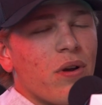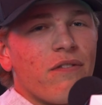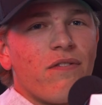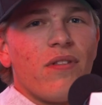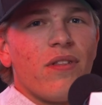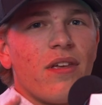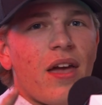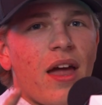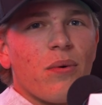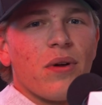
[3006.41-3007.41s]
And if
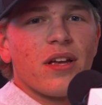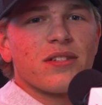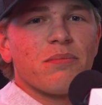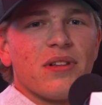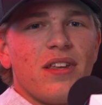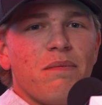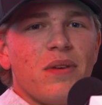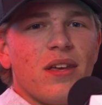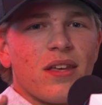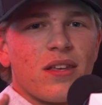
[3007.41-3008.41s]
anyone doesn't believe
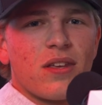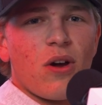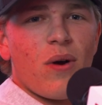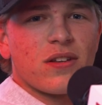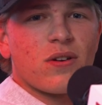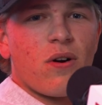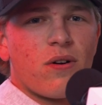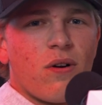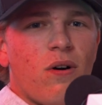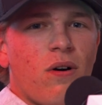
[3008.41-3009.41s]
me, go ask
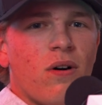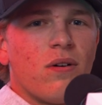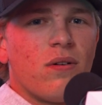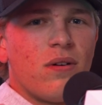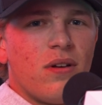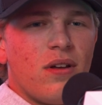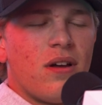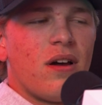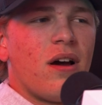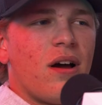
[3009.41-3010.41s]
Connor Hall.
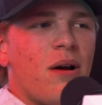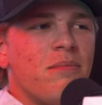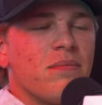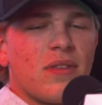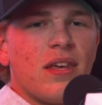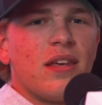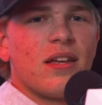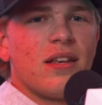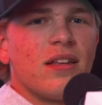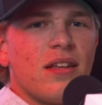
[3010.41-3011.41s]
He
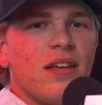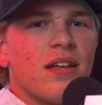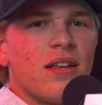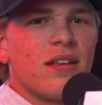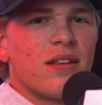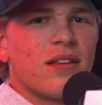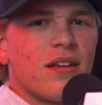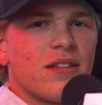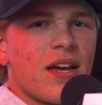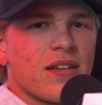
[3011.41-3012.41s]
can
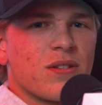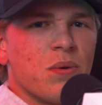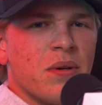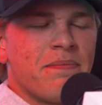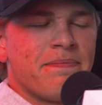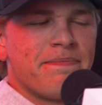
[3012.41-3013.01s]
attest to it.